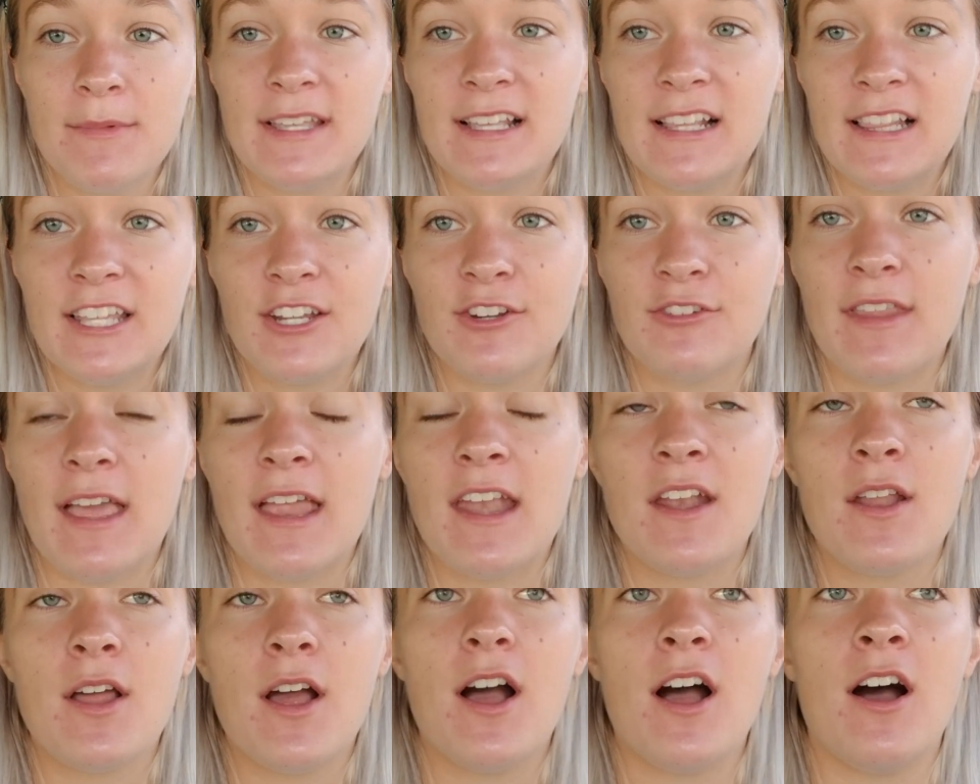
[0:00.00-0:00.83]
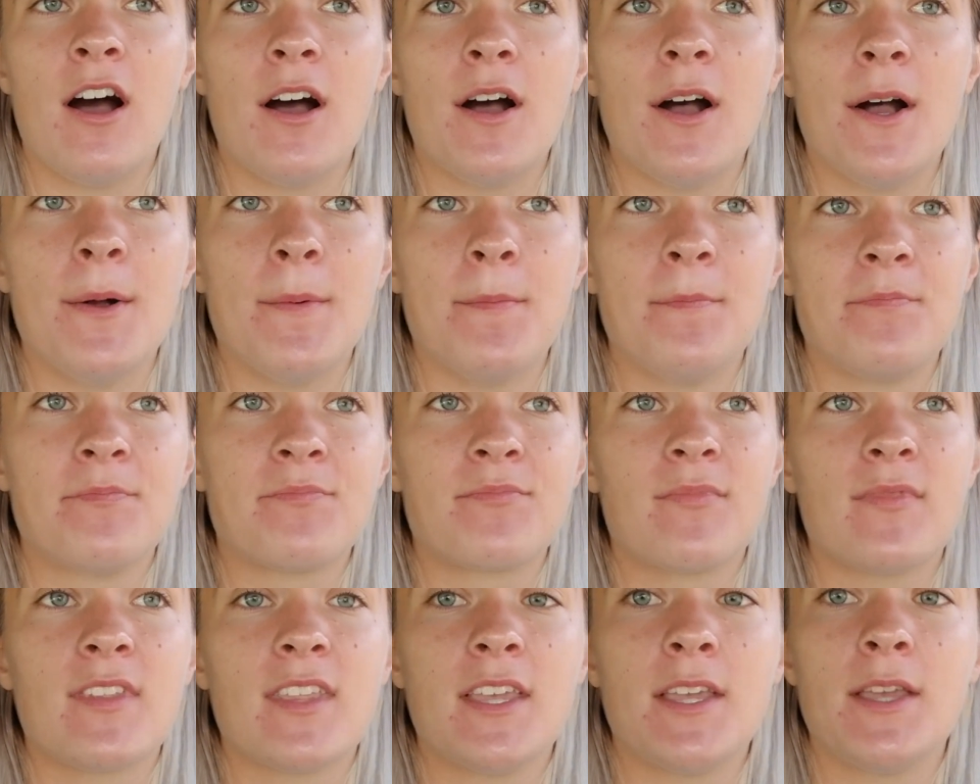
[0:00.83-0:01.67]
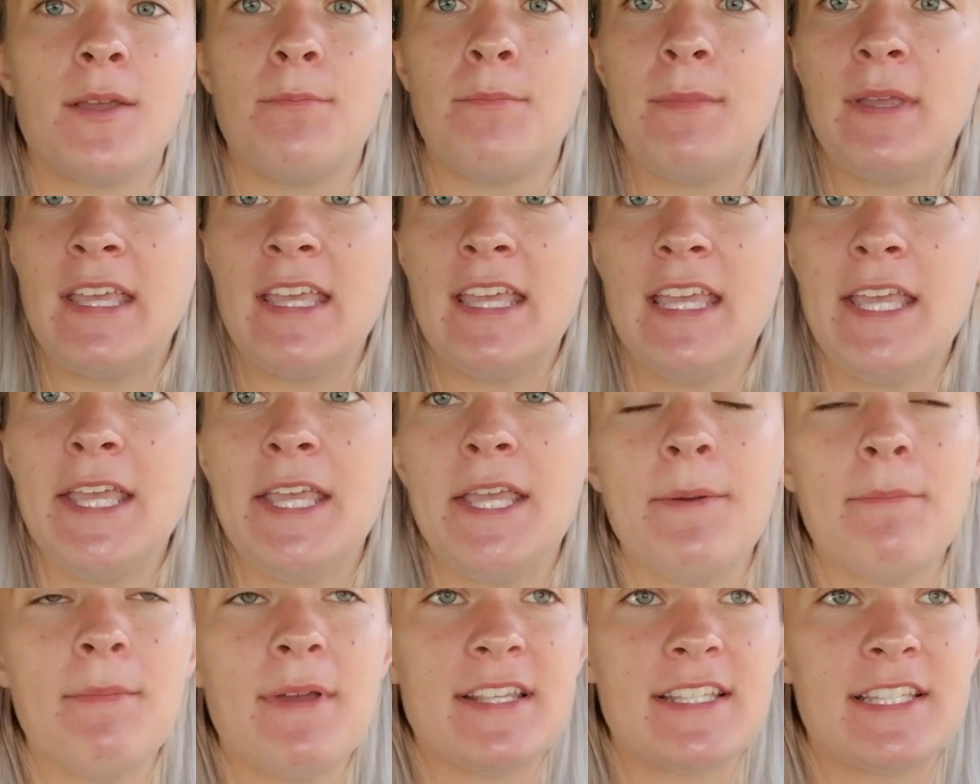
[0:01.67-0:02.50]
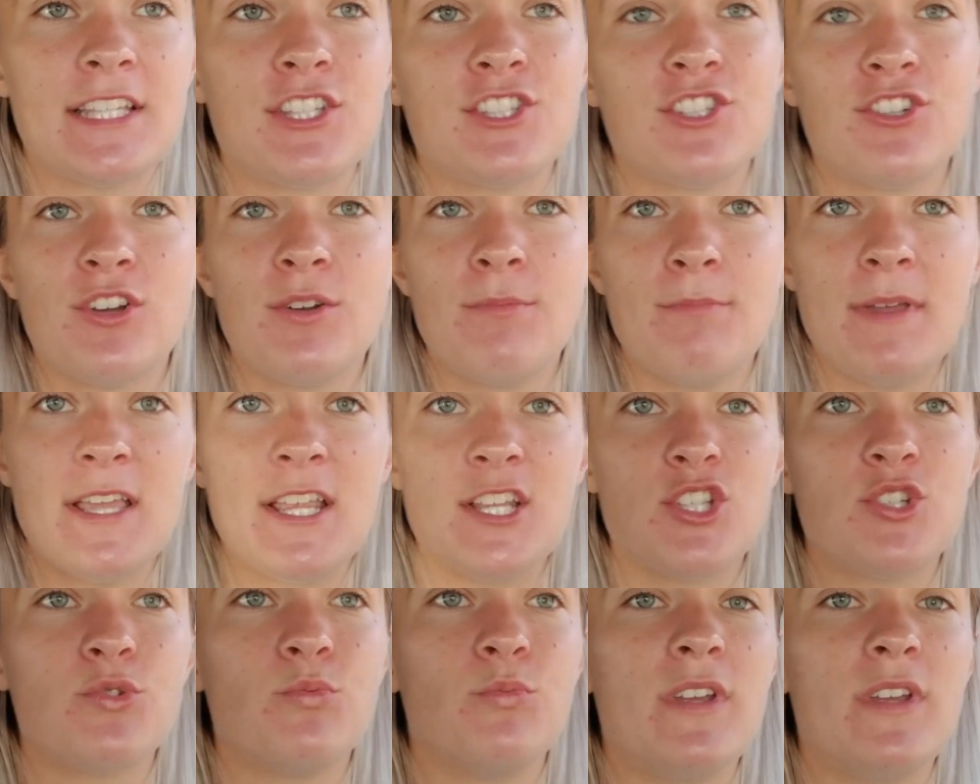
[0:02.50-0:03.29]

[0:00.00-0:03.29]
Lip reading: clear that me and my sister and Mitch,